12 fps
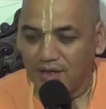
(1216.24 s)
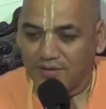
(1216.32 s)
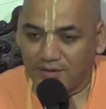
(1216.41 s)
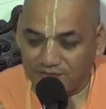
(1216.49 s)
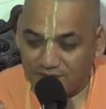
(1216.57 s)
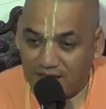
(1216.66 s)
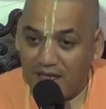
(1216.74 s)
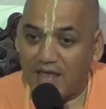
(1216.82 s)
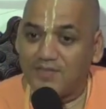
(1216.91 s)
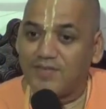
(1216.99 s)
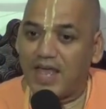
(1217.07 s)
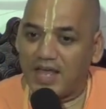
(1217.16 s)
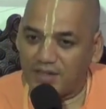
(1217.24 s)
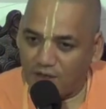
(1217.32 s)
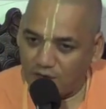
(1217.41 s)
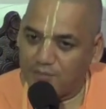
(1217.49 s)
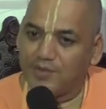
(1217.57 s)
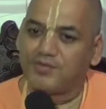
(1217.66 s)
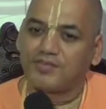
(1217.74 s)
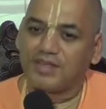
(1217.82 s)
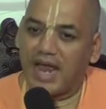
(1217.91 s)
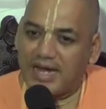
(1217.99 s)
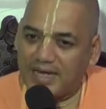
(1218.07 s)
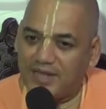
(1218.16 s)
The same way the human
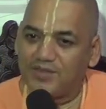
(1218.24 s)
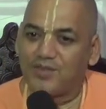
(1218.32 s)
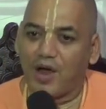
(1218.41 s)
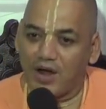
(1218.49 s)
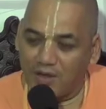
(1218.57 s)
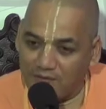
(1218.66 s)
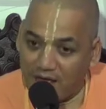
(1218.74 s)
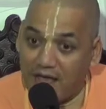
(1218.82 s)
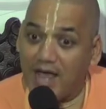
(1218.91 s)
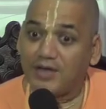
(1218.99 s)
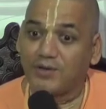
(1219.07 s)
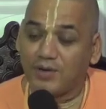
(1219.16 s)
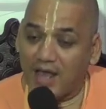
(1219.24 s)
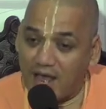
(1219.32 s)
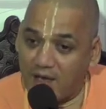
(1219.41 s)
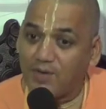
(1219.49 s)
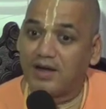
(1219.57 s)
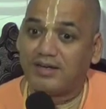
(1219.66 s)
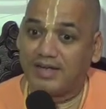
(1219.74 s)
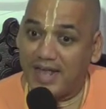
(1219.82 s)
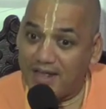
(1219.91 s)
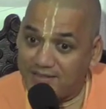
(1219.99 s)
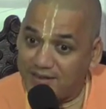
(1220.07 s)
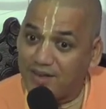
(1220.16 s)
society is not aware today what
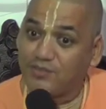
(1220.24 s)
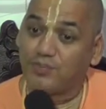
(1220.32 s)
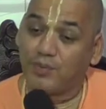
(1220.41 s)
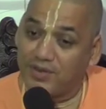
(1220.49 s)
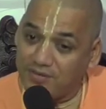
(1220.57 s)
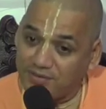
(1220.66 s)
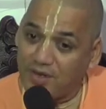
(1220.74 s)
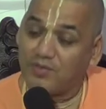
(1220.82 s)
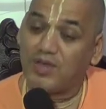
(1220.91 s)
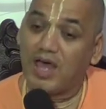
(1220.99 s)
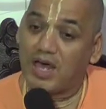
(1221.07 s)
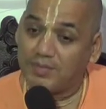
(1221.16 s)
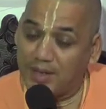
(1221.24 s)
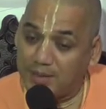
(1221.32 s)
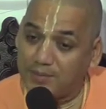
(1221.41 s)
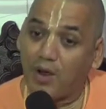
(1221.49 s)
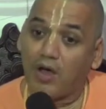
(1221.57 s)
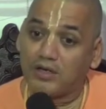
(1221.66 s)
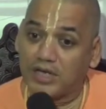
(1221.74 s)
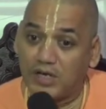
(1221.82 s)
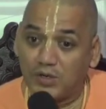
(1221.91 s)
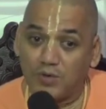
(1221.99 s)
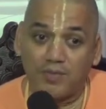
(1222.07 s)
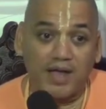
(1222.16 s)
dangerous position we are being brought
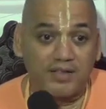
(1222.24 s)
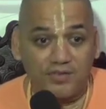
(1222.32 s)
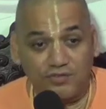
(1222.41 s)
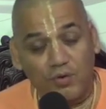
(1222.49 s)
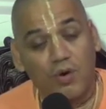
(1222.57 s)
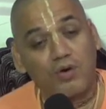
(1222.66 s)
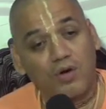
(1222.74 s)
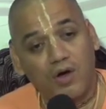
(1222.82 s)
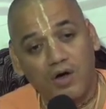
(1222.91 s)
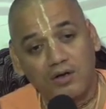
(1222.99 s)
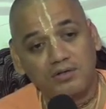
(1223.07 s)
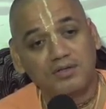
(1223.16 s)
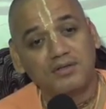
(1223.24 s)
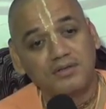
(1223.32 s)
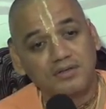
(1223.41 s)
into by this so called,